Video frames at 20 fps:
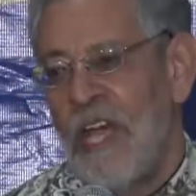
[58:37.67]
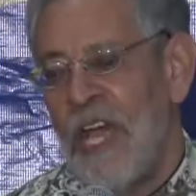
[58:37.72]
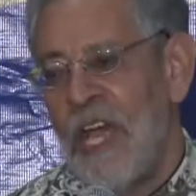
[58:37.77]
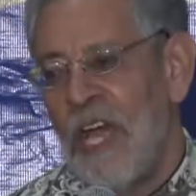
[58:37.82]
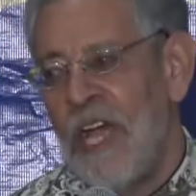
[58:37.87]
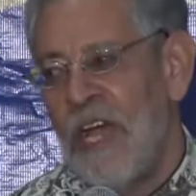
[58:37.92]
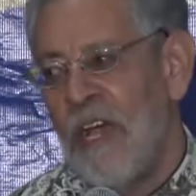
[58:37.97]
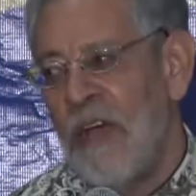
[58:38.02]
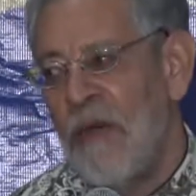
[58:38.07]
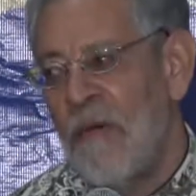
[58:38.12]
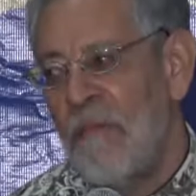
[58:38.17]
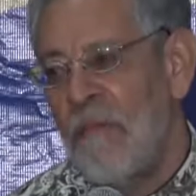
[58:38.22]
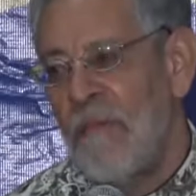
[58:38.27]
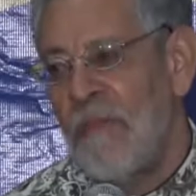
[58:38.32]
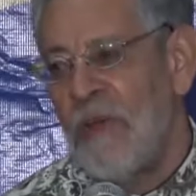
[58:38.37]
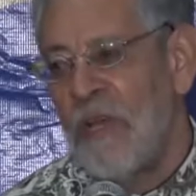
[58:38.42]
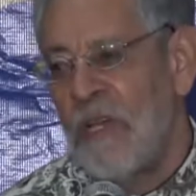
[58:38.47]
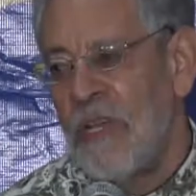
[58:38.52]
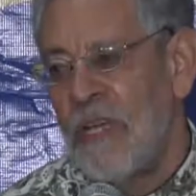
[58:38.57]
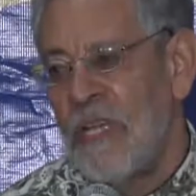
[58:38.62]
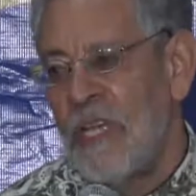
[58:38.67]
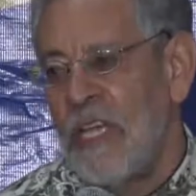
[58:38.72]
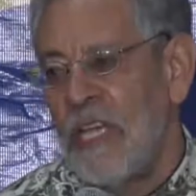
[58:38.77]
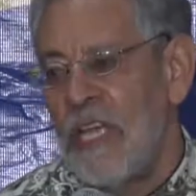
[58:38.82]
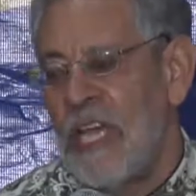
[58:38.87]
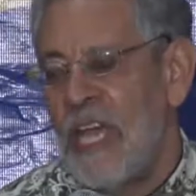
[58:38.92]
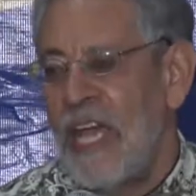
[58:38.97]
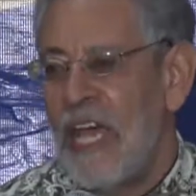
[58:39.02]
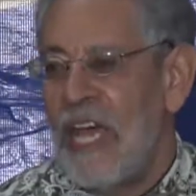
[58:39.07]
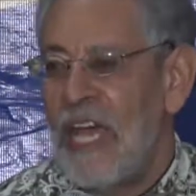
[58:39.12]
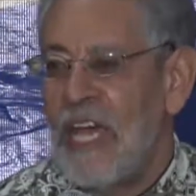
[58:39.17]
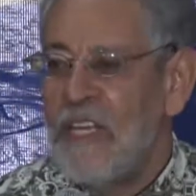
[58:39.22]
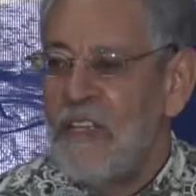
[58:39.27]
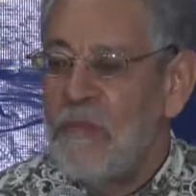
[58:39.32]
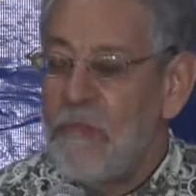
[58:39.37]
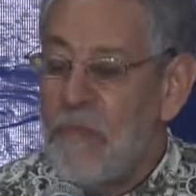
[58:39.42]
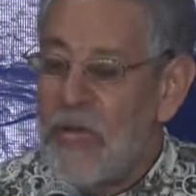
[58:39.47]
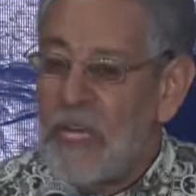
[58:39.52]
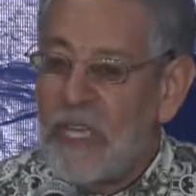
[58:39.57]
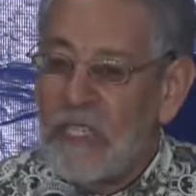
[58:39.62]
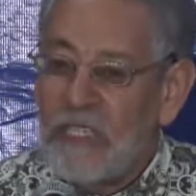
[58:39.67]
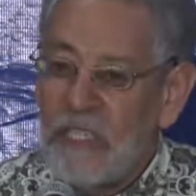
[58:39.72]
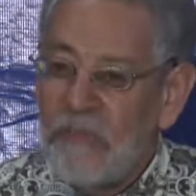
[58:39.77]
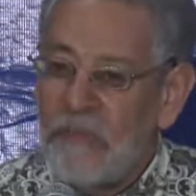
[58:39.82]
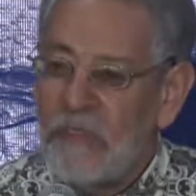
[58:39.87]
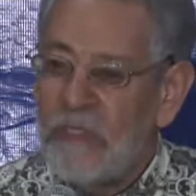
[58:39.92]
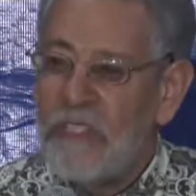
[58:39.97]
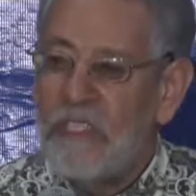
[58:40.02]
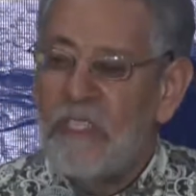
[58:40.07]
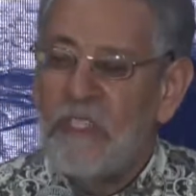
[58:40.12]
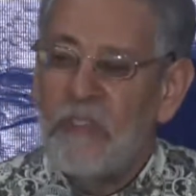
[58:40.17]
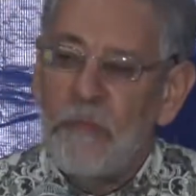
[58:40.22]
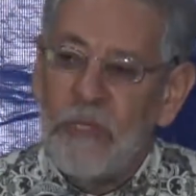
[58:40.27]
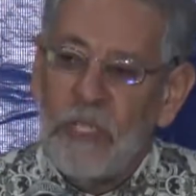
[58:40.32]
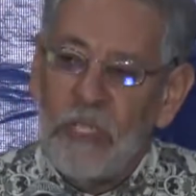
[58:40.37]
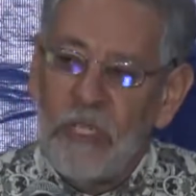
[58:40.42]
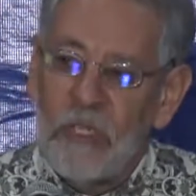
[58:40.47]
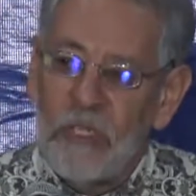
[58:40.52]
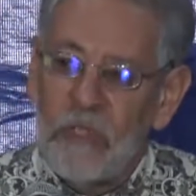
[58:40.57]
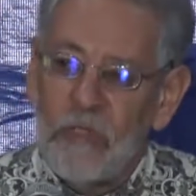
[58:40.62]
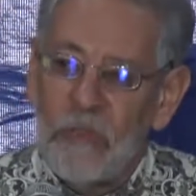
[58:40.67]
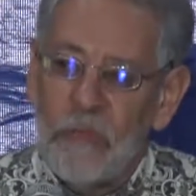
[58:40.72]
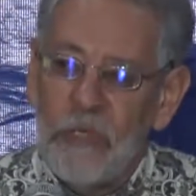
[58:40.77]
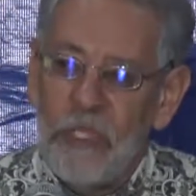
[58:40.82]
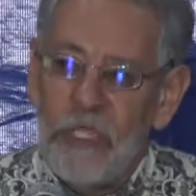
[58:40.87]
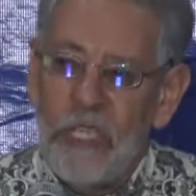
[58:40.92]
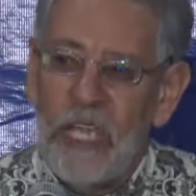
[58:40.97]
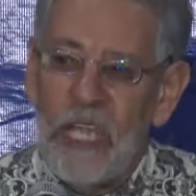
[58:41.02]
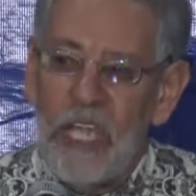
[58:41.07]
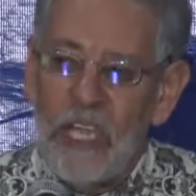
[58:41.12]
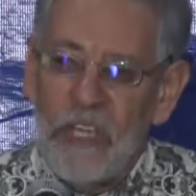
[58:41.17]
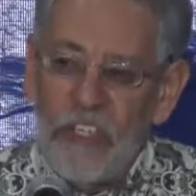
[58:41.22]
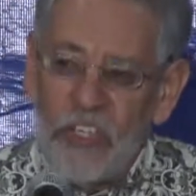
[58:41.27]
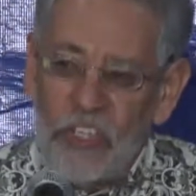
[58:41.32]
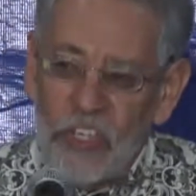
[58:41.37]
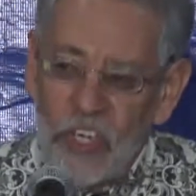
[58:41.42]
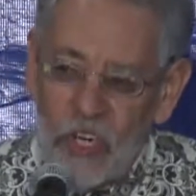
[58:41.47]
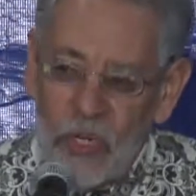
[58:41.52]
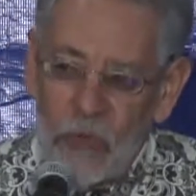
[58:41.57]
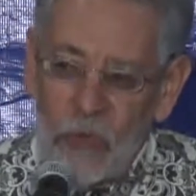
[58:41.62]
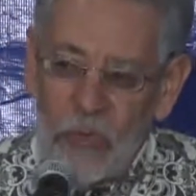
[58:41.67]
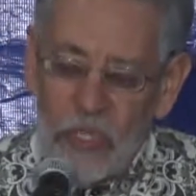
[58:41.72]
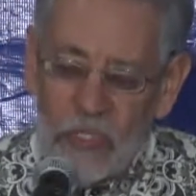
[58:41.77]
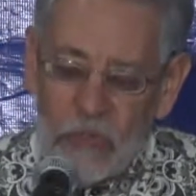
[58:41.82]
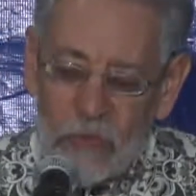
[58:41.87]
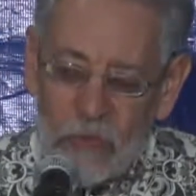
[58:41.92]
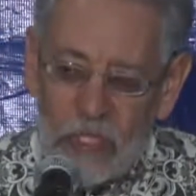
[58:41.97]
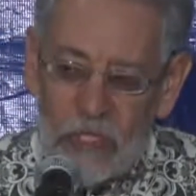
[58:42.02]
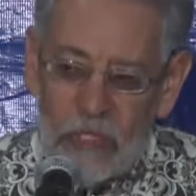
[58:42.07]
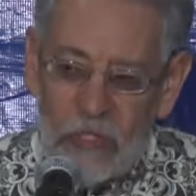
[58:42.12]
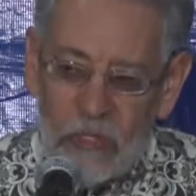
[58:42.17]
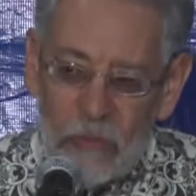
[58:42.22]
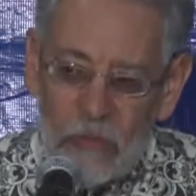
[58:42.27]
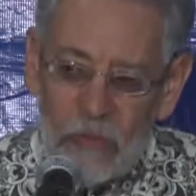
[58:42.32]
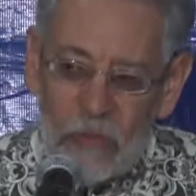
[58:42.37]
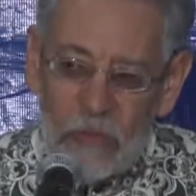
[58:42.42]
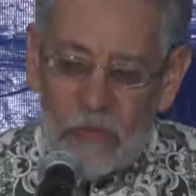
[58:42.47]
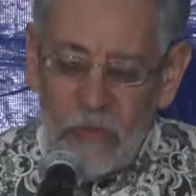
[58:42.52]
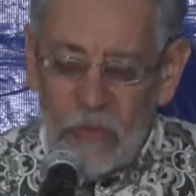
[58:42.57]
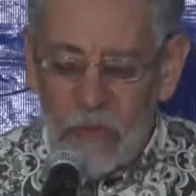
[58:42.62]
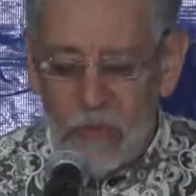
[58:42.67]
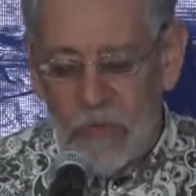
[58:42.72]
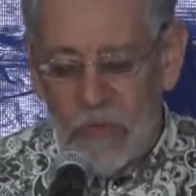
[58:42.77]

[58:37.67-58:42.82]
and part of it is because we enjoy what we do,